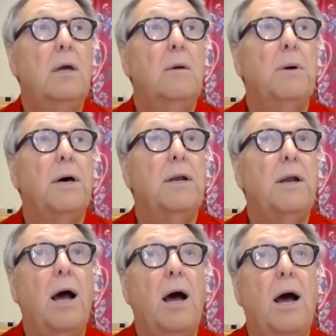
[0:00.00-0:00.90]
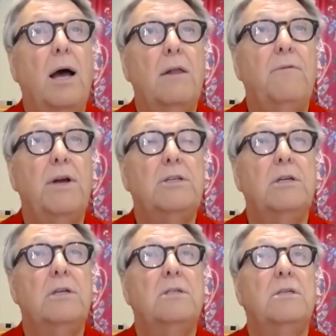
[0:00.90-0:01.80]
But
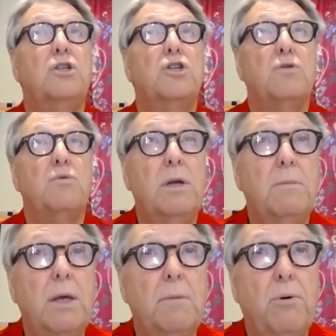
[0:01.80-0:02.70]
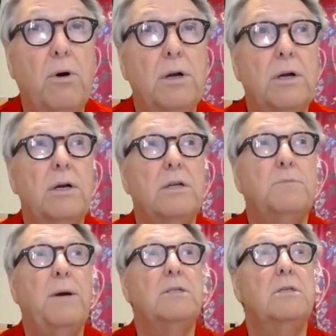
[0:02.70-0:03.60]
elevation is extremely important, and
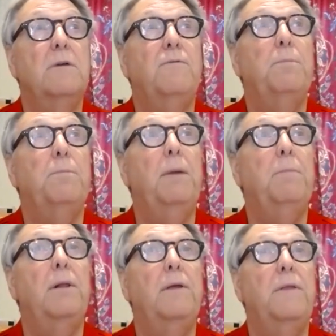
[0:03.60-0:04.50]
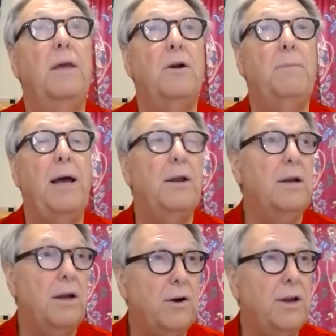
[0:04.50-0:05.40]
especially for people in the
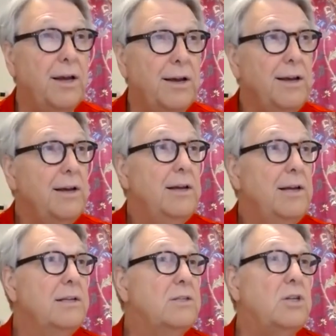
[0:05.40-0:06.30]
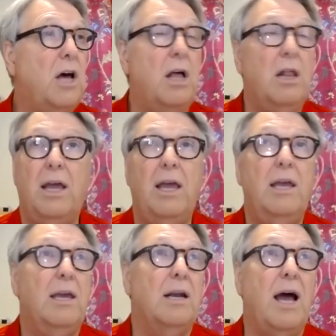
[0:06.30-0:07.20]
Intermountain area, in Salt
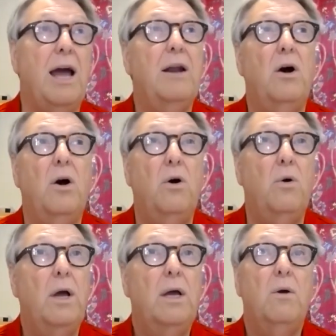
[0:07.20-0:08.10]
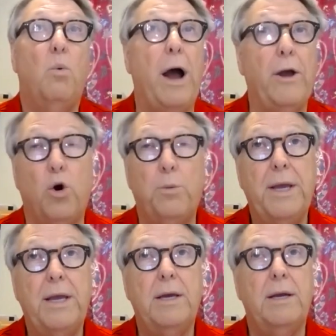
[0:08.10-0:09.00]
Lake, in Idaho,
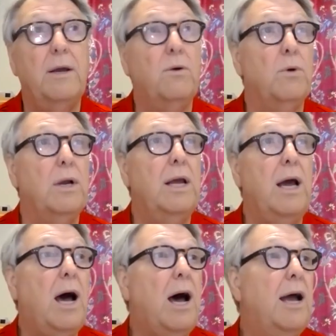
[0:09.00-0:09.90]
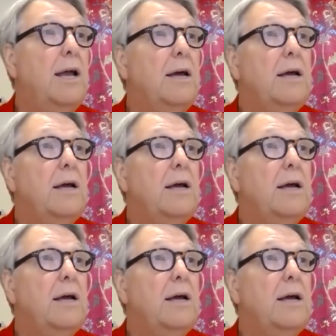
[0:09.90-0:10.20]
Wyoming can get really high.